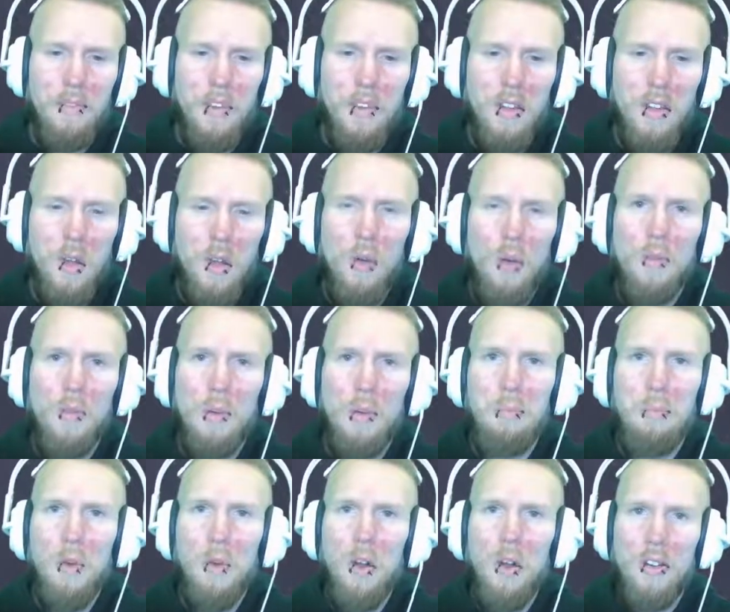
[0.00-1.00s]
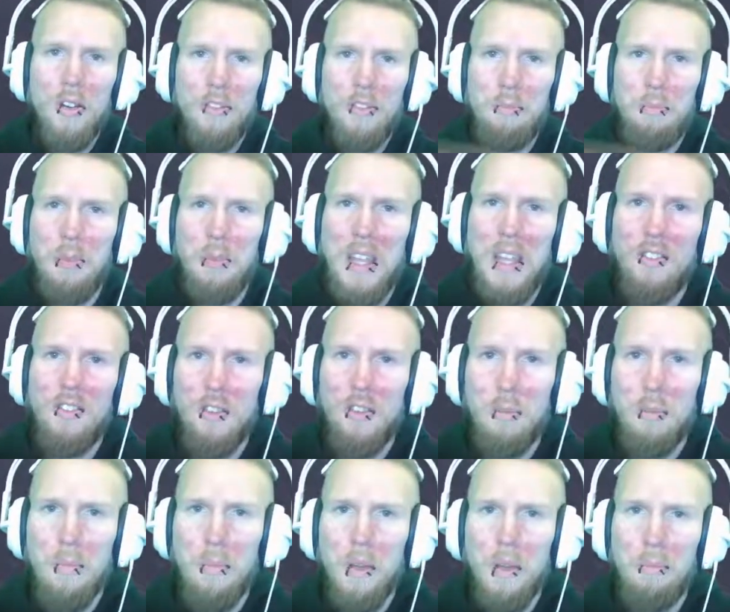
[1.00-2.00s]
over a broader
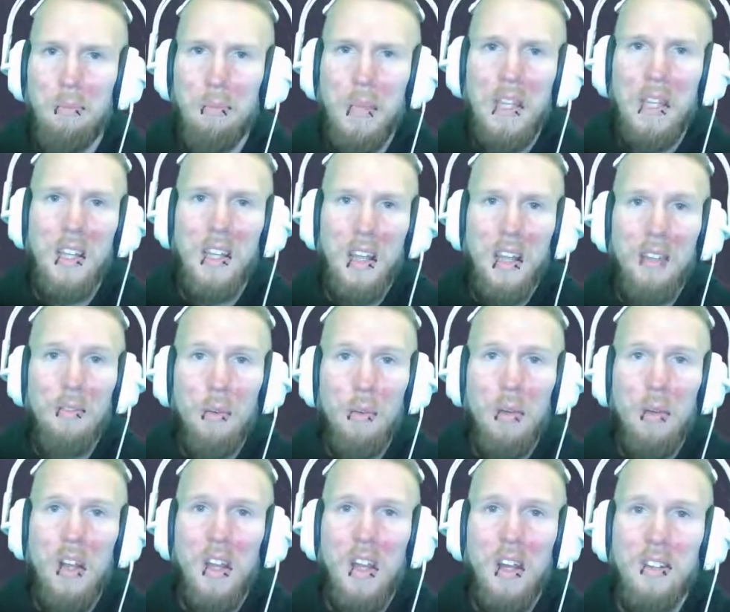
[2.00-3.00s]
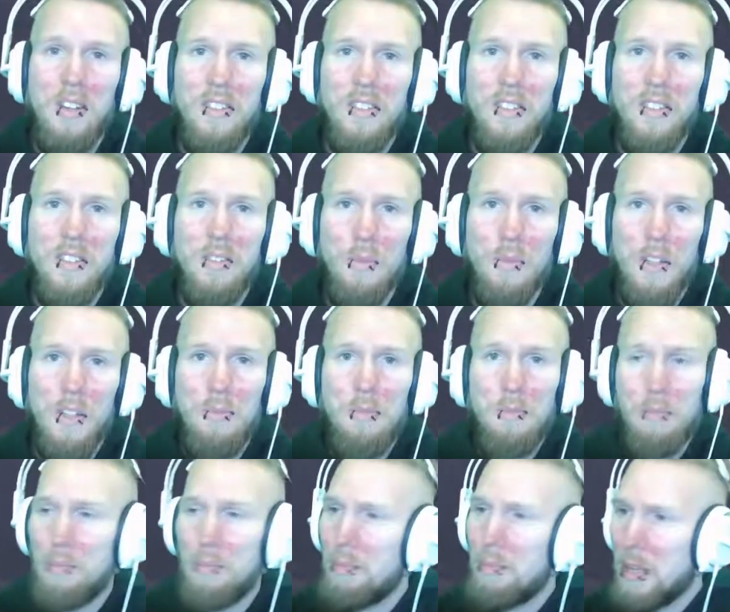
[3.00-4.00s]
spectrum, meaning everyone else, which
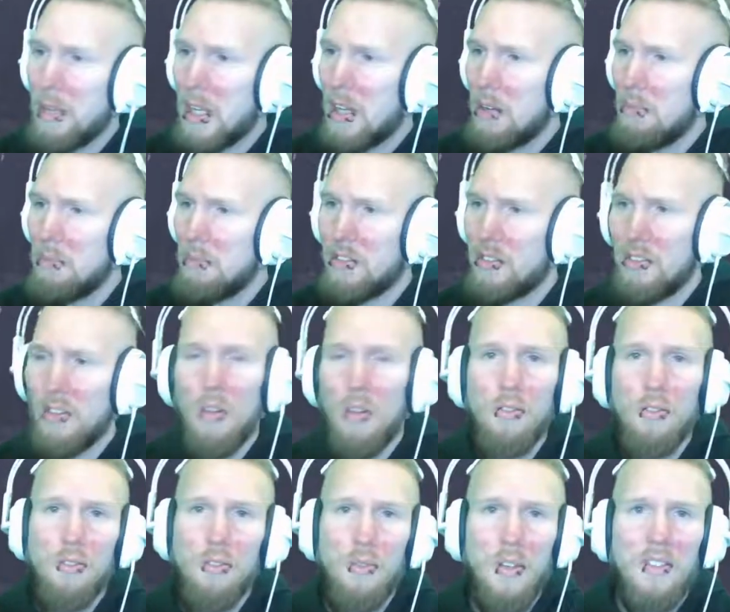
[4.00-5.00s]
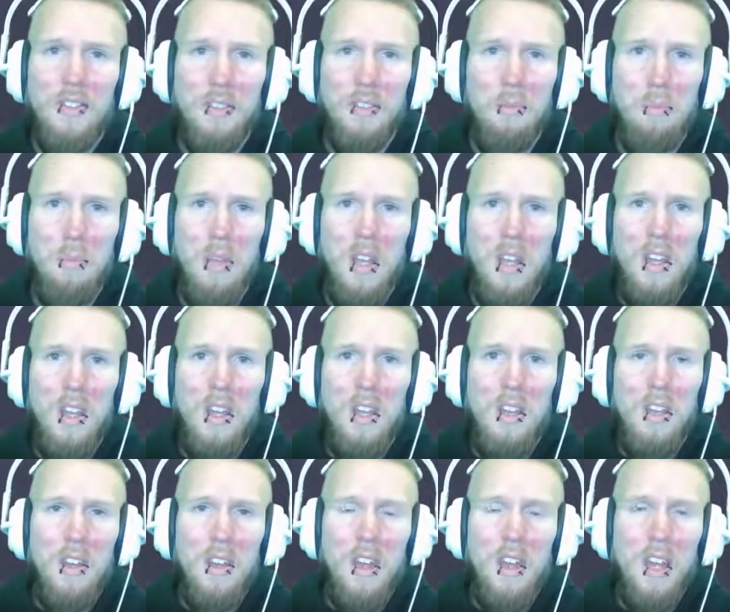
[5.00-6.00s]
becomes altruism,
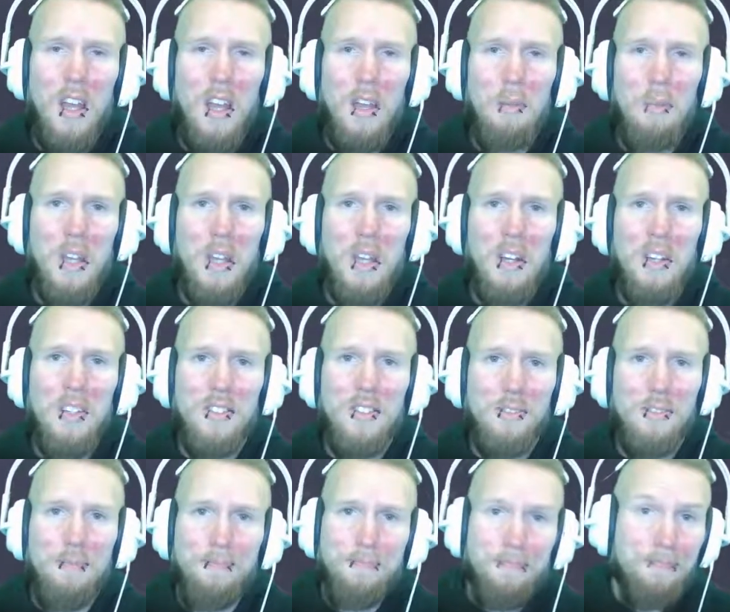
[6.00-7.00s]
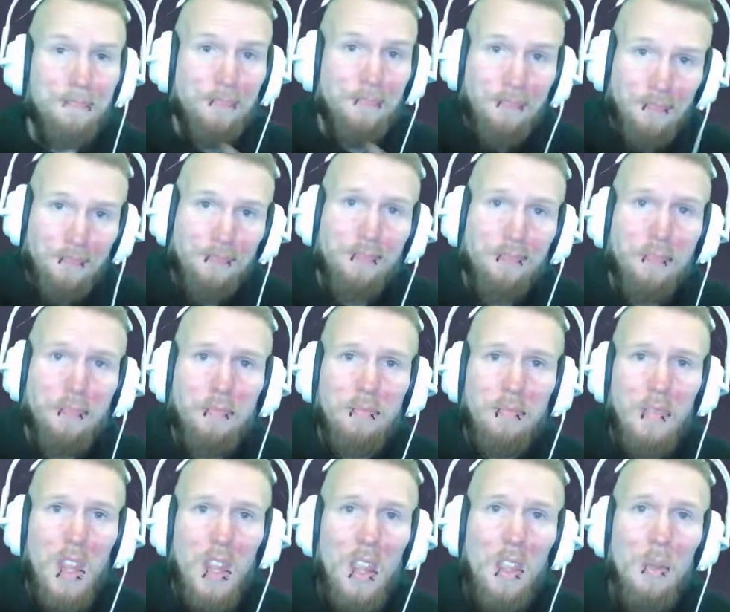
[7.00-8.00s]
because
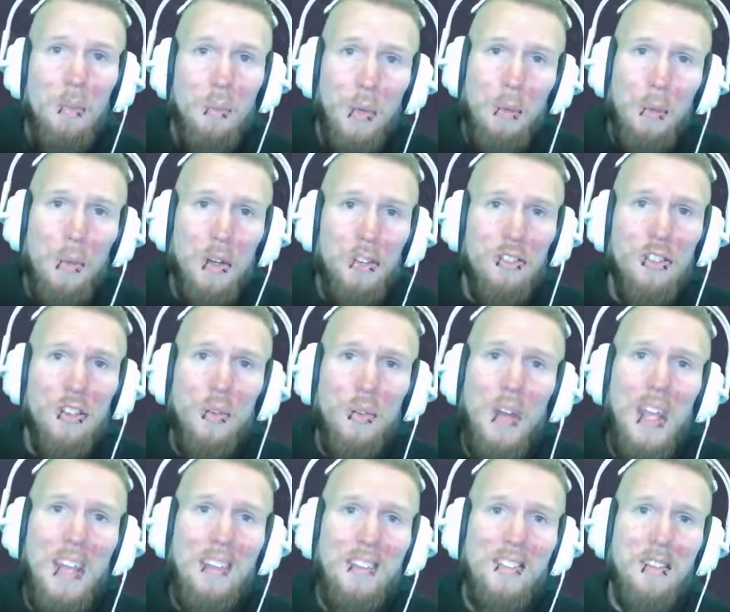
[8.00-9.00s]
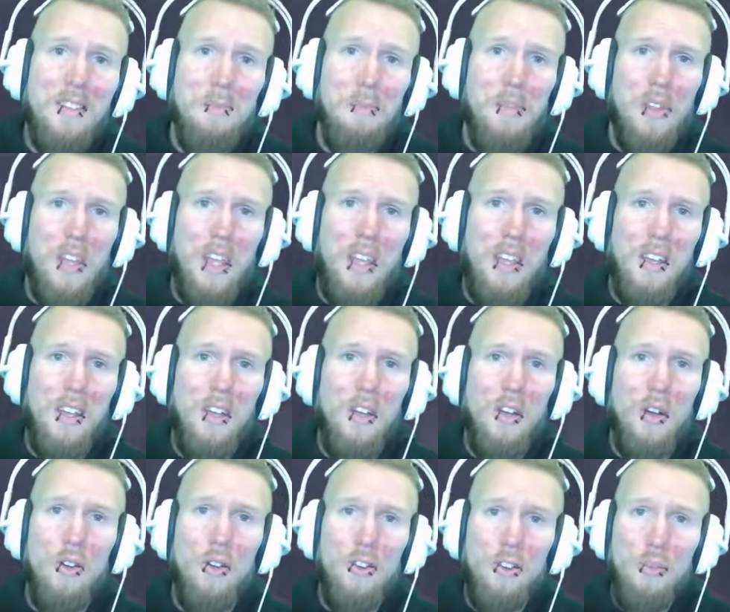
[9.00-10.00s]
we want to create something
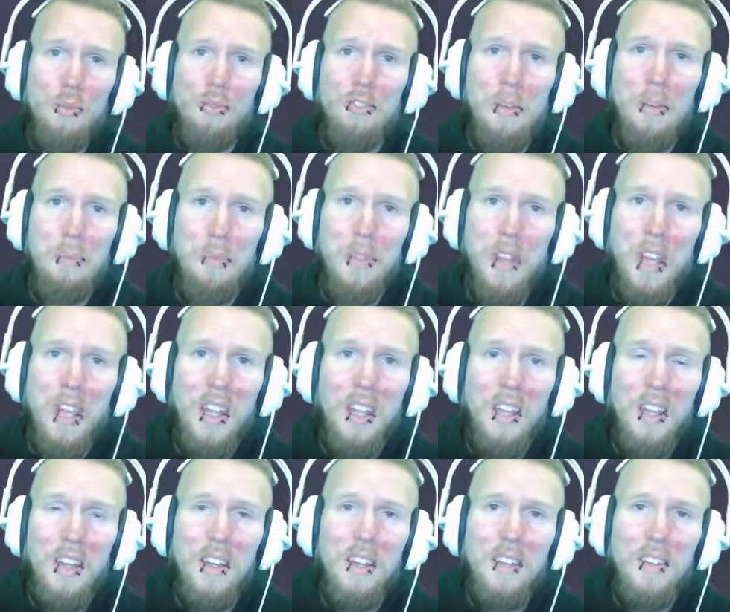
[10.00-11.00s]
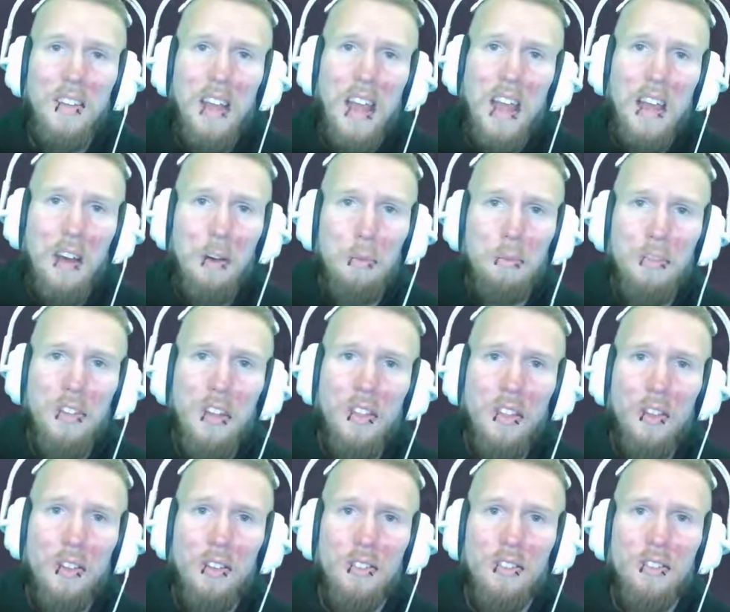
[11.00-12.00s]
or do something that helps
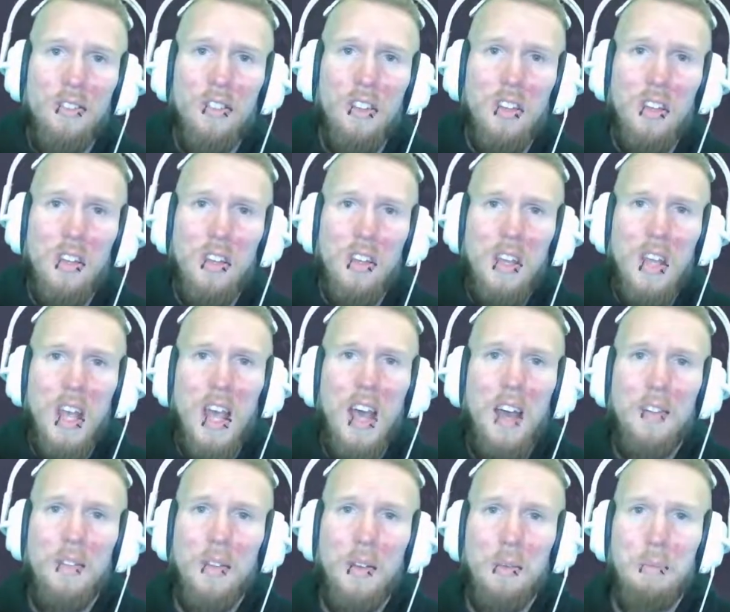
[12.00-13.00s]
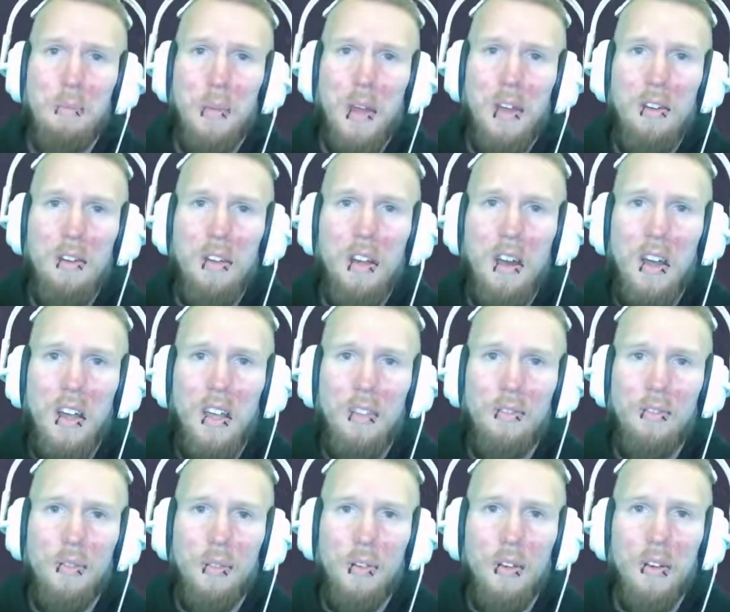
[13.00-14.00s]
others have a better
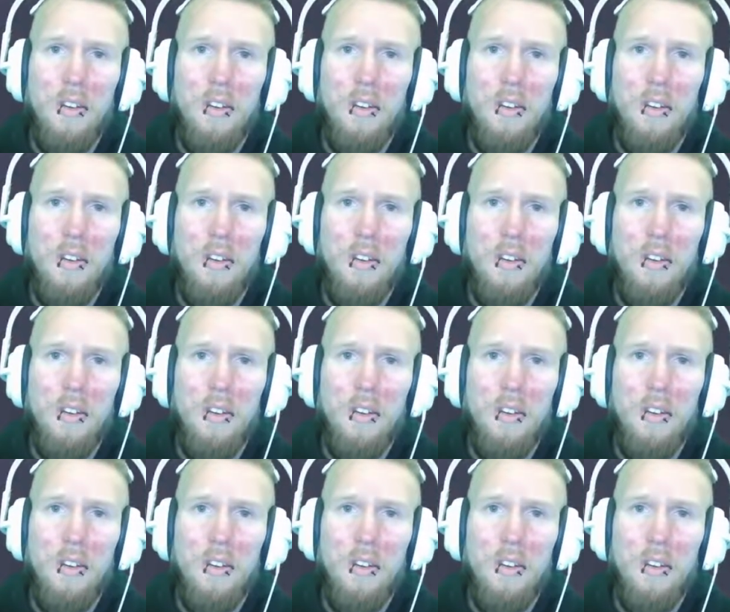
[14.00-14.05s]
life, or